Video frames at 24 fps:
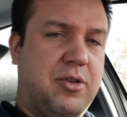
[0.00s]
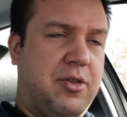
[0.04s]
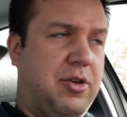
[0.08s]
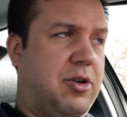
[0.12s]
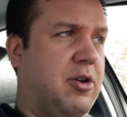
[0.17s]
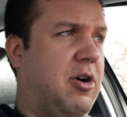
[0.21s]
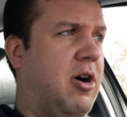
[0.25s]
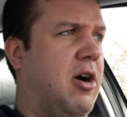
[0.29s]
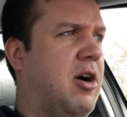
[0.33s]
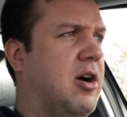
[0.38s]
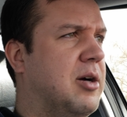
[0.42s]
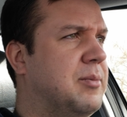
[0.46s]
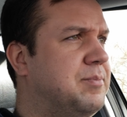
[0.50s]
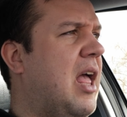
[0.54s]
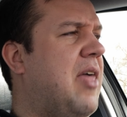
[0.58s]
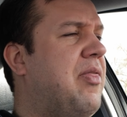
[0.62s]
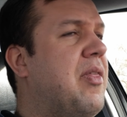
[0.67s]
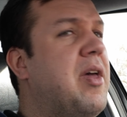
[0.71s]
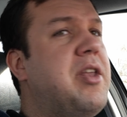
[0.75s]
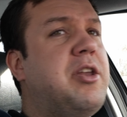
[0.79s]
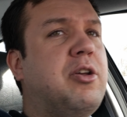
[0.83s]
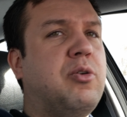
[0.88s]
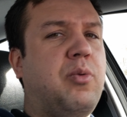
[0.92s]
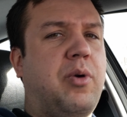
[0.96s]
the car, and
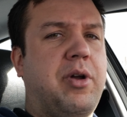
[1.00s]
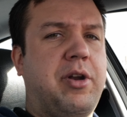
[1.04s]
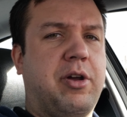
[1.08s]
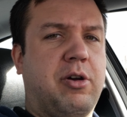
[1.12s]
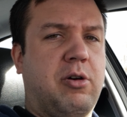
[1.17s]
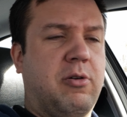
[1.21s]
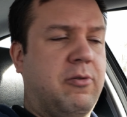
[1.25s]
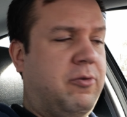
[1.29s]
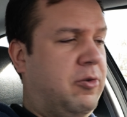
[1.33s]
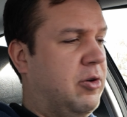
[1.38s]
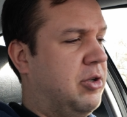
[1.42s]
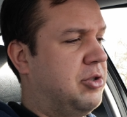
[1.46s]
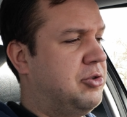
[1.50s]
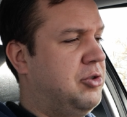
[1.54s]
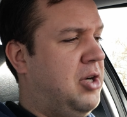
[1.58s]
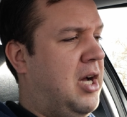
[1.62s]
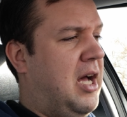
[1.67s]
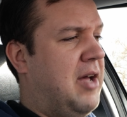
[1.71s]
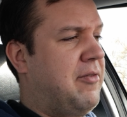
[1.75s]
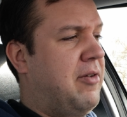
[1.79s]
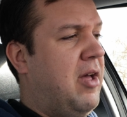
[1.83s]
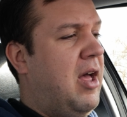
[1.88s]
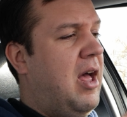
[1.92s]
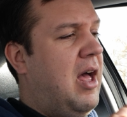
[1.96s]
then you'll want to go for a
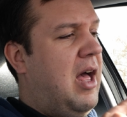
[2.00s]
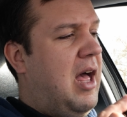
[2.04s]
drive.